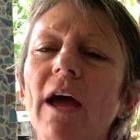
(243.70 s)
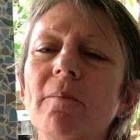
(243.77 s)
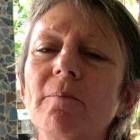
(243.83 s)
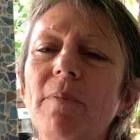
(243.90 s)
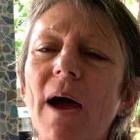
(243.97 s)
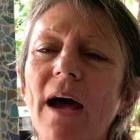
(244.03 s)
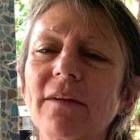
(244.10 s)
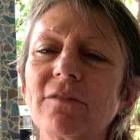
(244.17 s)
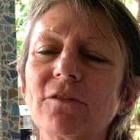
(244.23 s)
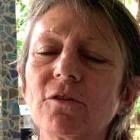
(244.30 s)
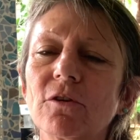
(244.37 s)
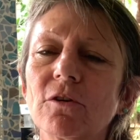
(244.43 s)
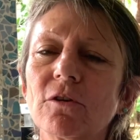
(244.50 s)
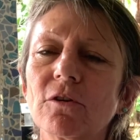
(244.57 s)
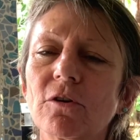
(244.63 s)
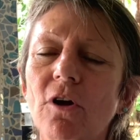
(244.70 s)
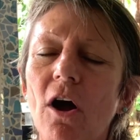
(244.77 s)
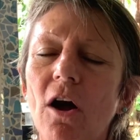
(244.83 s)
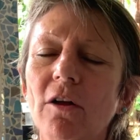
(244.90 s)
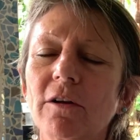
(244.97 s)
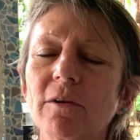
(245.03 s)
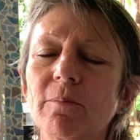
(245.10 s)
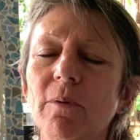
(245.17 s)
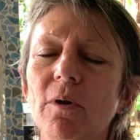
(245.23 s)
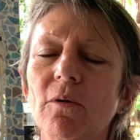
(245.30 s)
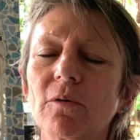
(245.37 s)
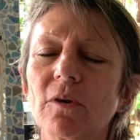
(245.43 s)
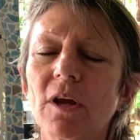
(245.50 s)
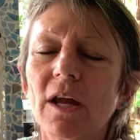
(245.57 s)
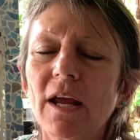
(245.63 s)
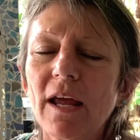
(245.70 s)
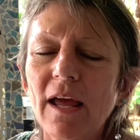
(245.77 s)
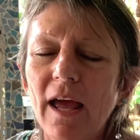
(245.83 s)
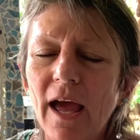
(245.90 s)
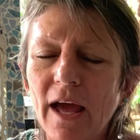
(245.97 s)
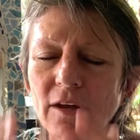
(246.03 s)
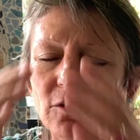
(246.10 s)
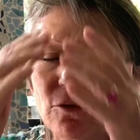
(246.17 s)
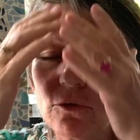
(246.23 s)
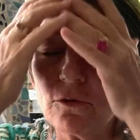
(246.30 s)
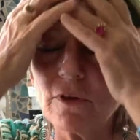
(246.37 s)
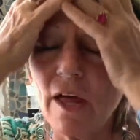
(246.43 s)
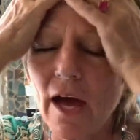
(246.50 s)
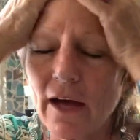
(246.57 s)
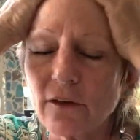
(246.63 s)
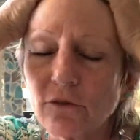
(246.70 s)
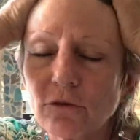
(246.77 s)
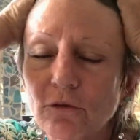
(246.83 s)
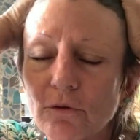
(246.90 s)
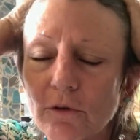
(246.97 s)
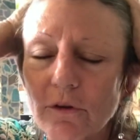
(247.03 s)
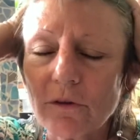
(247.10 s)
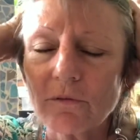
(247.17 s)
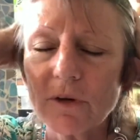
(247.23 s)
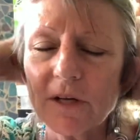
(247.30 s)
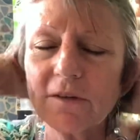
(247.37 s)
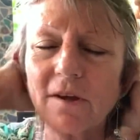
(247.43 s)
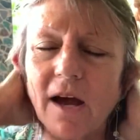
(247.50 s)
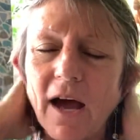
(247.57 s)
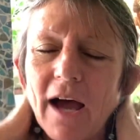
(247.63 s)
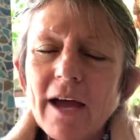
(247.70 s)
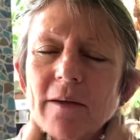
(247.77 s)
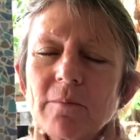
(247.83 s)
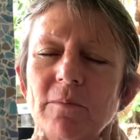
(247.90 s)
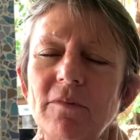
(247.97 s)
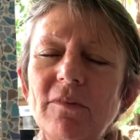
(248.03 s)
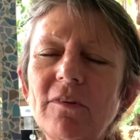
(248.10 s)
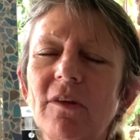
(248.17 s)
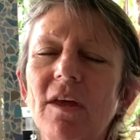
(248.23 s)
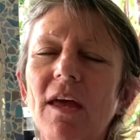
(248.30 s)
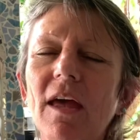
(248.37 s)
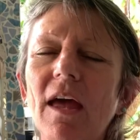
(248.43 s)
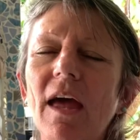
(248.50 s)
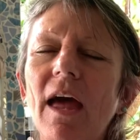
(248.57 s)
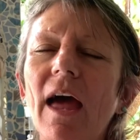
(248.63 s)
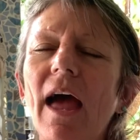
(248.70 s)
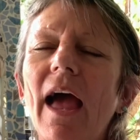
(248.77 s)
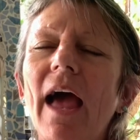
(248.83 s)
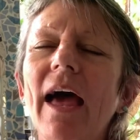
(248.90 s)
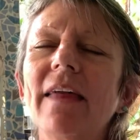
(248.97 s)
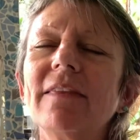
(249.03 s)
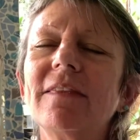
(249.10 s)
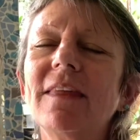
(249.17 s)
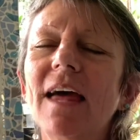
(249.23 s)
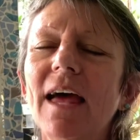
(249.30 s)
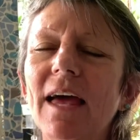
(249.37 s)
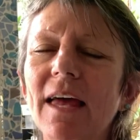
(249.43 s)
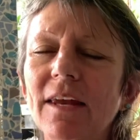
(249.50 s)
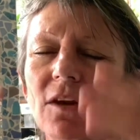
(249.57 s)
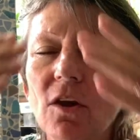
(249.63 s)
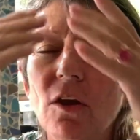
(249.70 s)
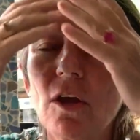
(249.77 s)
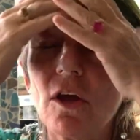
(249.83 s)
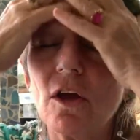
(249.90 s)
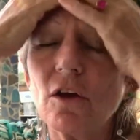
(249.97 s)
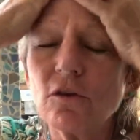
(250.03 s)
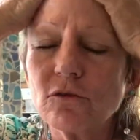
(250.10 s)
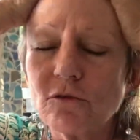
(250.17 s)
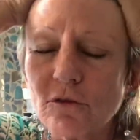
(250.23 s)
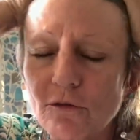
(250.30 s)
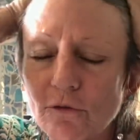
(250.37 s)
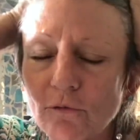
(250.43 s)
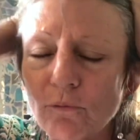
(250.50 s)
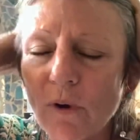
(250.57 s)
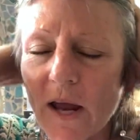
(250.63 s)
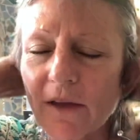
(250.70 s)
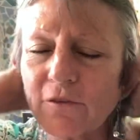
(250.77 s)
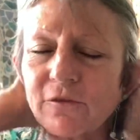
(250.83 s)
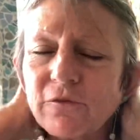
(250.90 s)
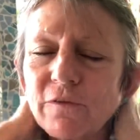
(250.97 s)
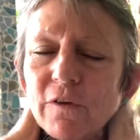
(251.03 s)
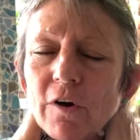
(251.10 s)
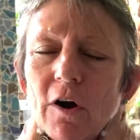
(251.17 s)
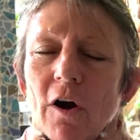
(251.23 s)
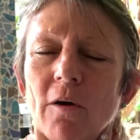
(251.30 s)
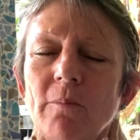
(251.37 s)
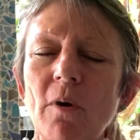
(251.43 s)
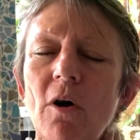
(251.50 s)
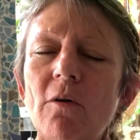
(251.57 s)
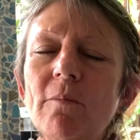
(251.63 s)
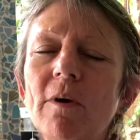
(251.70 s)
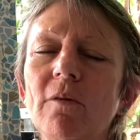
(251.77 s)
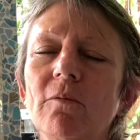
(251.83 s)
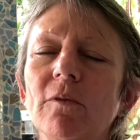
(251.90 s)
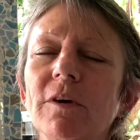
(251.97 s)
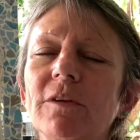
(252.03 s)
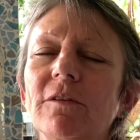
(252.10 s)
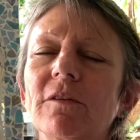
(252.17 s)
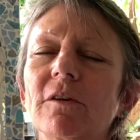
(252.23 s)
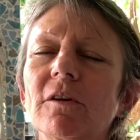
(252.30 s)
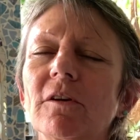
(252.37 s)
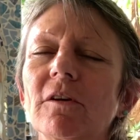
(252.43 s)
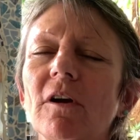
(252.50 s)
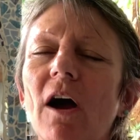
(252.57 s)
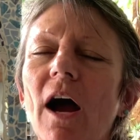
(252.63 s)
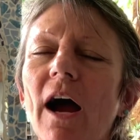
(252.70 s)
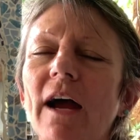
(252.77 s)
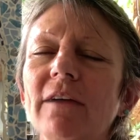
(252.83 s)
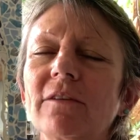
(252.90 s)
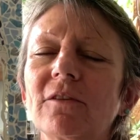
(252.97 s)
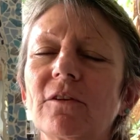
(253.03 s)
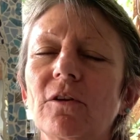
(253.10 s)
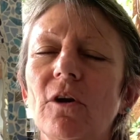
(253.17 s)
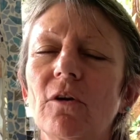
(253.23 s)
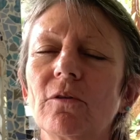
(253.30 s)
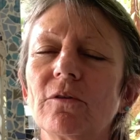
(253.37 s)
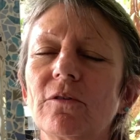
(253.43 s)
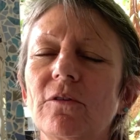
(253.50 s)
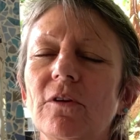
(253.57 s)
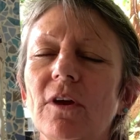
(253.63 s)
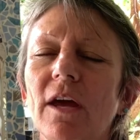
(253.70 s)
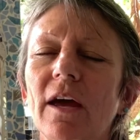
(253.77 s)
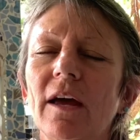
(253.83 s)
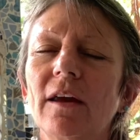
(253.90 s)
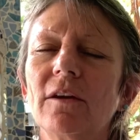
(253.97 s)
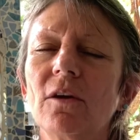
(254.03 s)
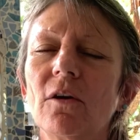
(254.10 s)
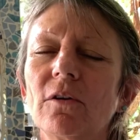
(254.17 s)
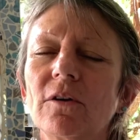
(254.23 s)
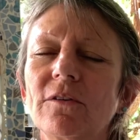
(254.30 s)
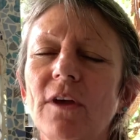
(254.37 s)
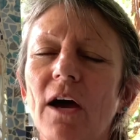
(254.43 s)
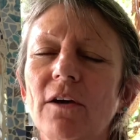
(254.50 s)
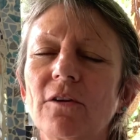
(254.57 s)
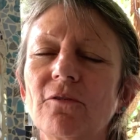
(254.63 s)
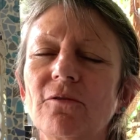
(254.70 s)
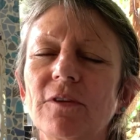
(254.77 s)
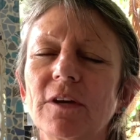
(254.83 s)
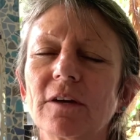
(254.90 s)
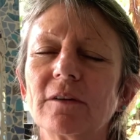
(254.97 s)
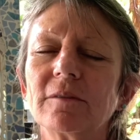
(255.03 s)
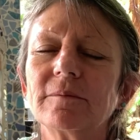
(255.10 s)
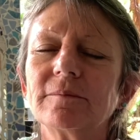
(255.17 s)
and past your collarbone. And do that 2 or 3 times. And then just rest for a moment with your eyes closed and notice how you feel.